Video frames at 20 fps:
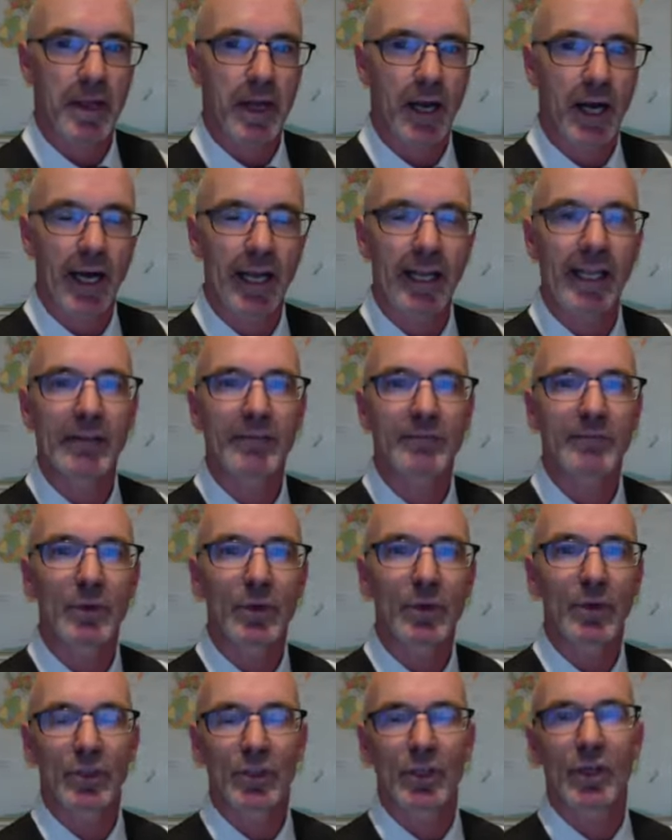I have
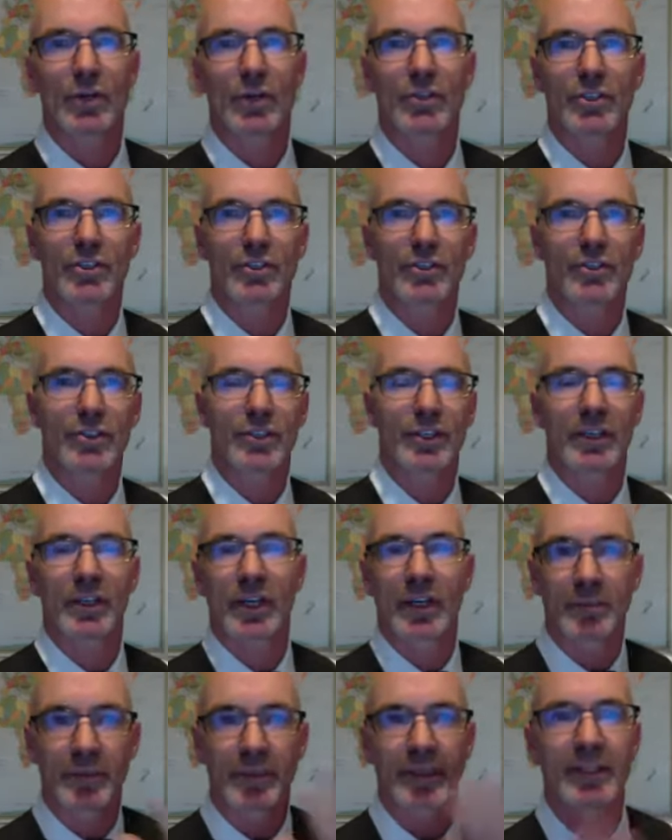more coaches, they
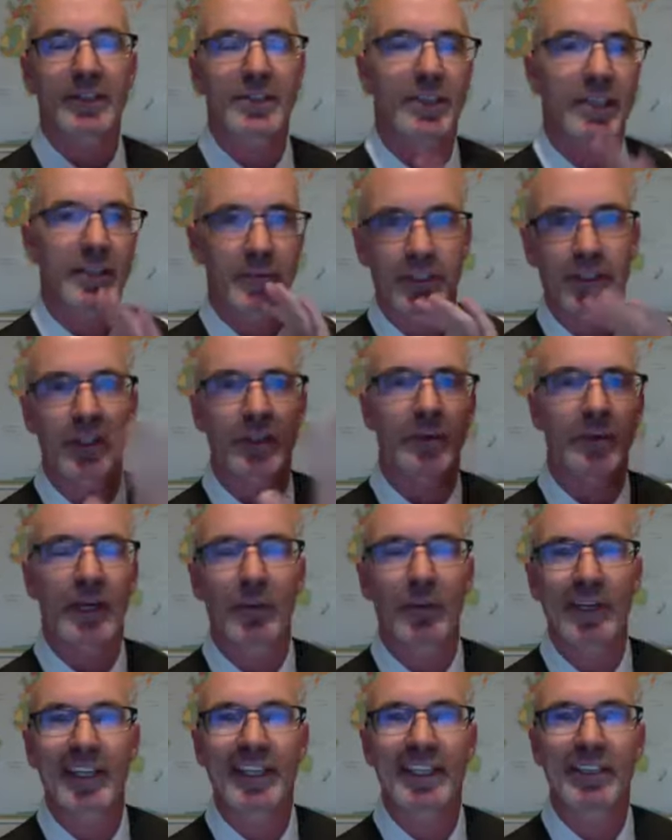come and they say to me, Dermot, I
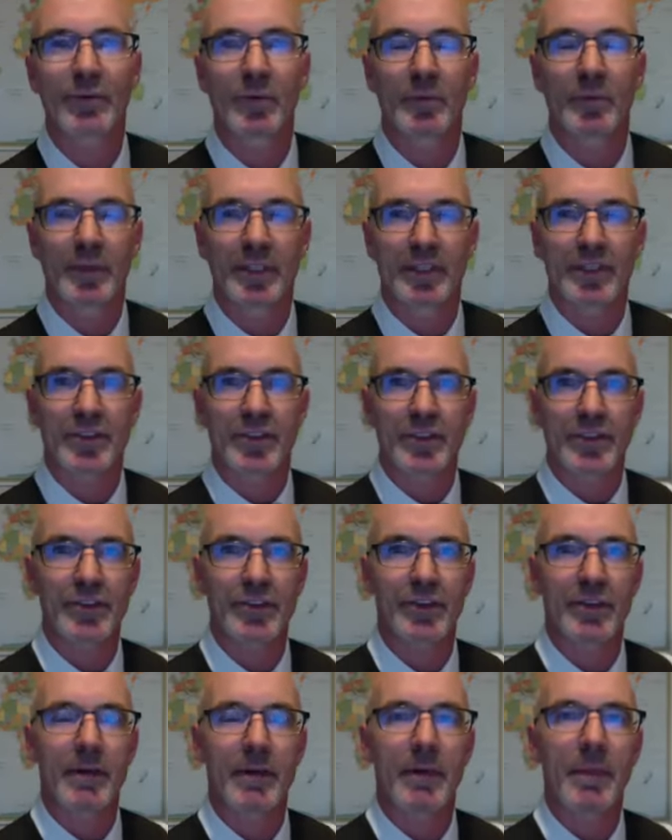want to get into a business.